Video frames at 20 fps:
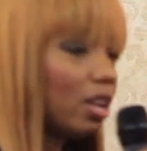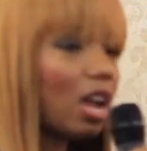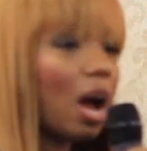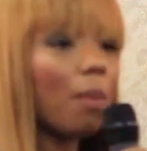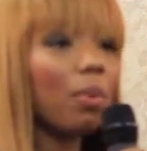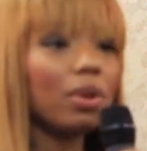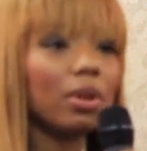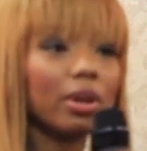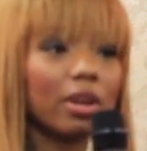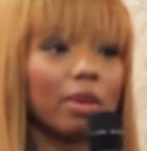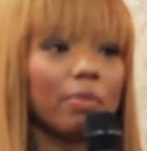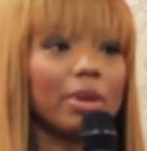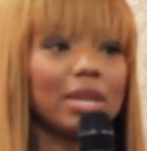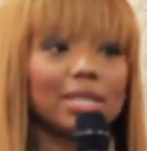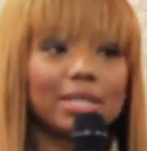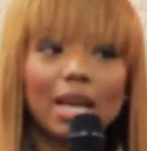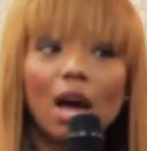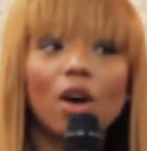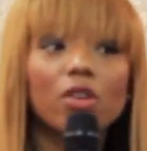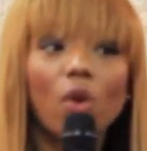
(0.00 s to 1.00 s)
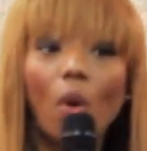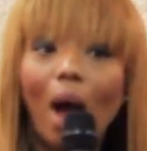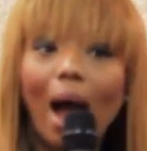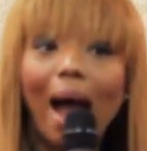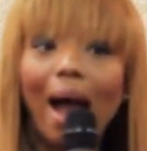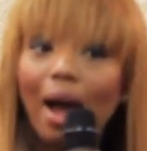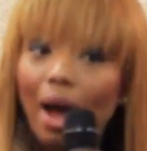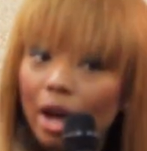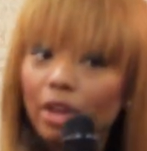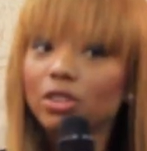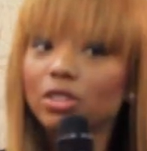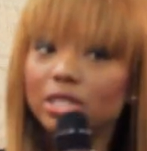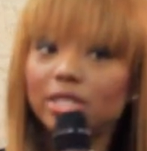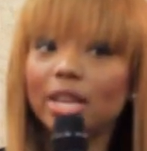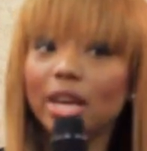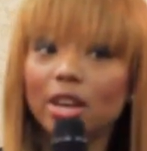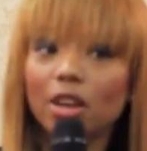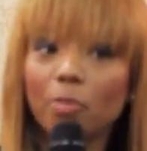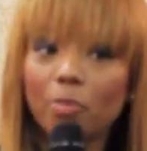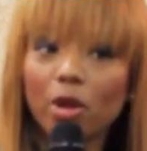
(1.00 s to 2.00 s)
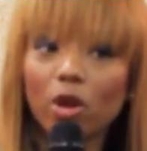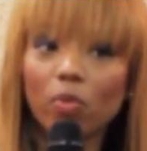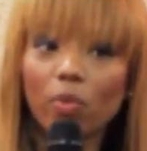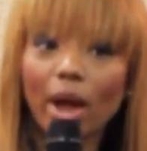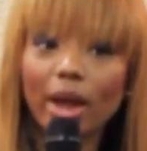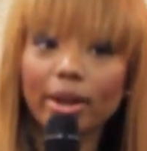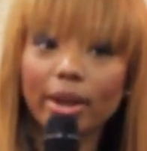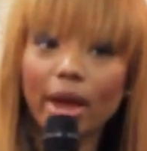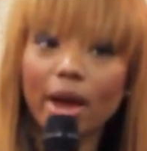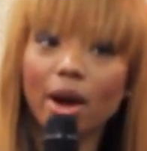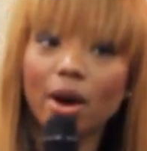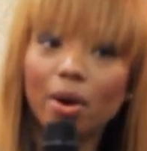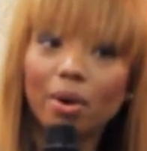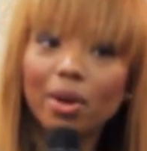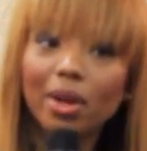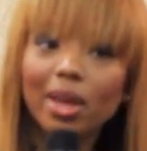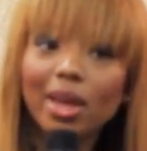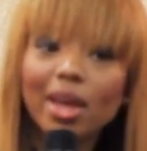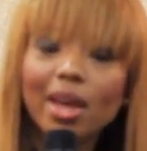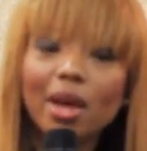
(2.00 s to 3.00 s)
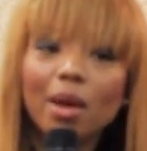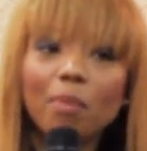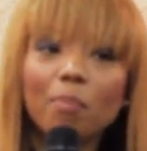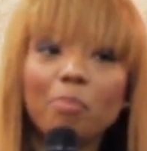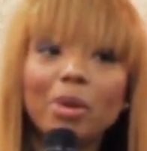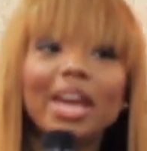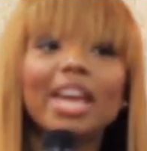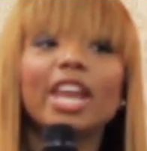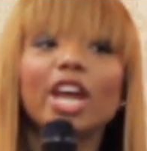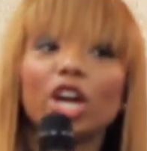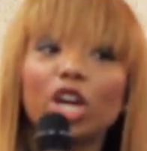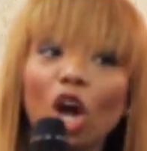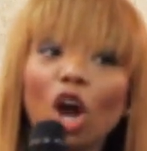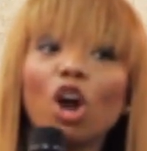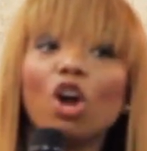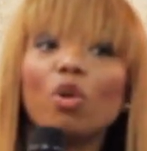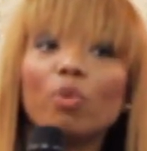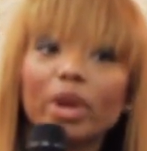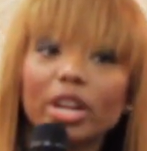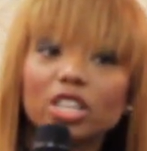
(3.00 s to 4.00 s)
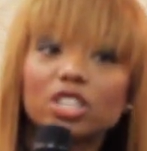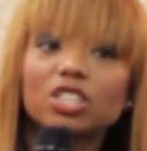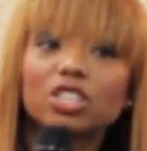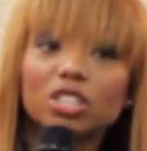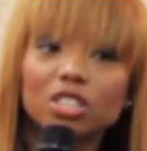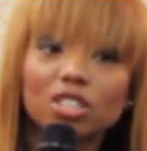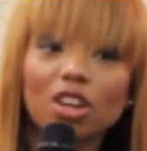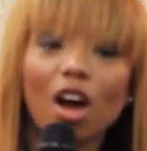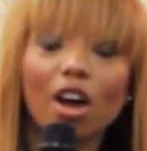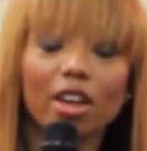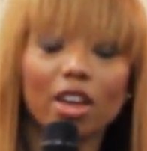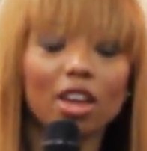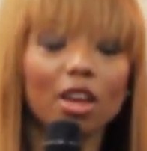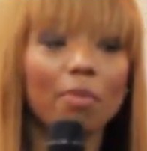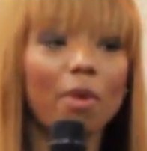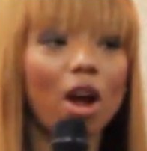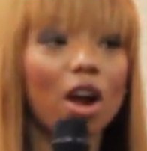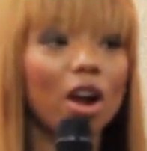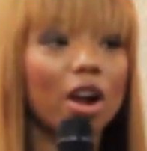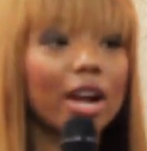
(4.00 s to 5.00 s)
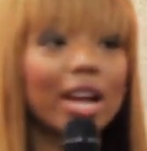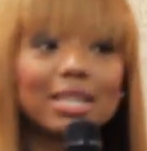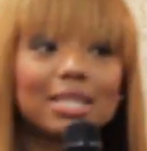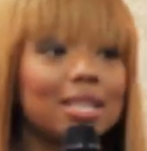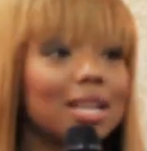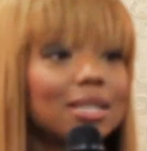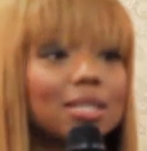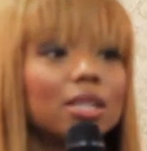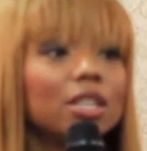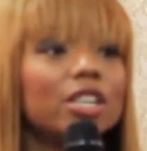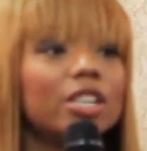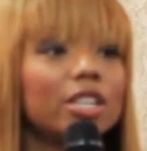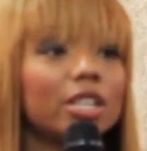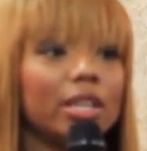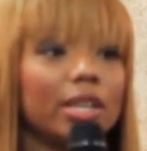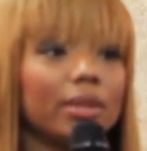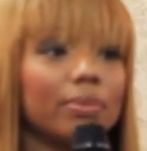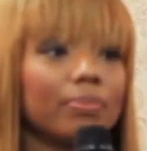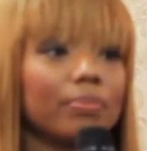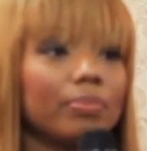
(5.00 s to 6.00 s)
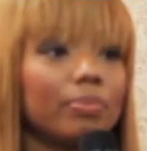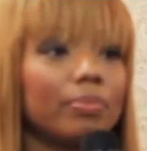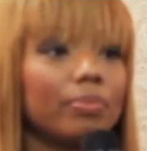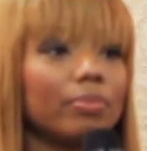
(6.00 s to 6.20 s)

y'all would look at me and say, I don't know how you stand up here right now, being encouraged, talking about her, because it doesn't look good.